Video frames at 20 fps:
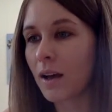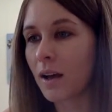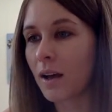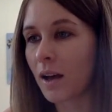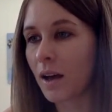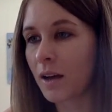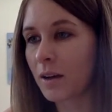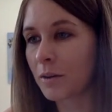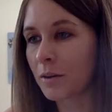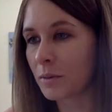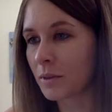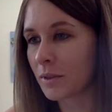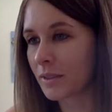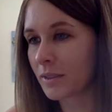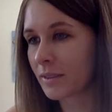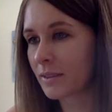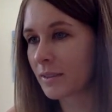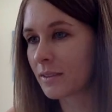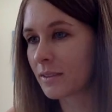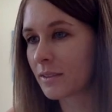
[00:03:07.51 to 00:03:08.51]
I
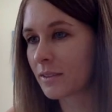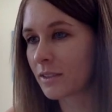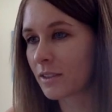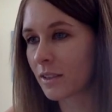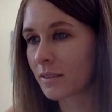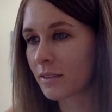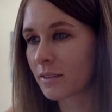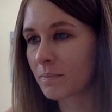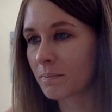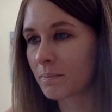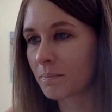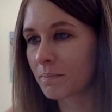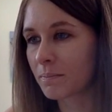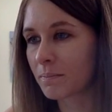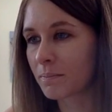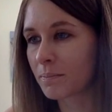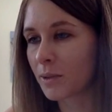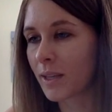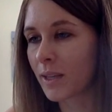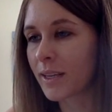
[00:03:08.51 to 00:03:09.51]
was just
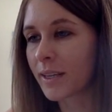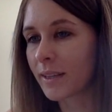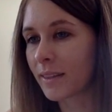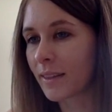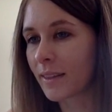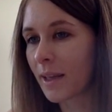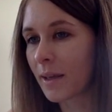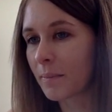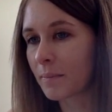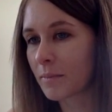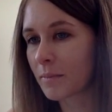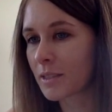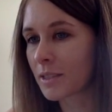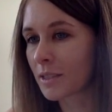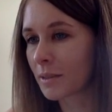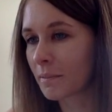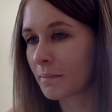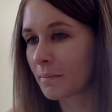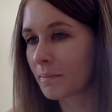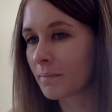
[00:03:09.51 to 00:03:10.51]
playing them
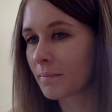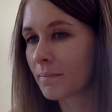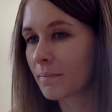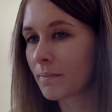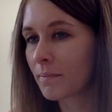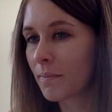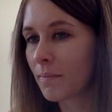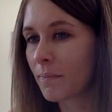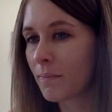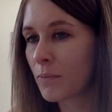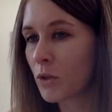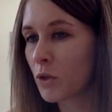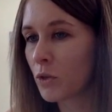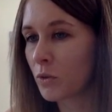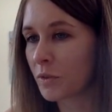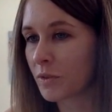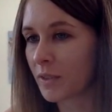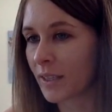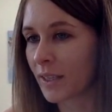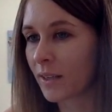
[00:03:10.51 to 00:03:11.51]
some
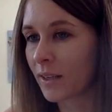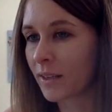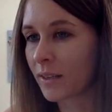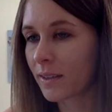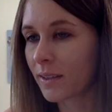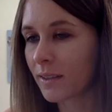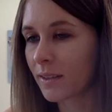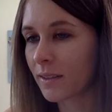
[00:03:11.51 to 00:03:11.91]
music.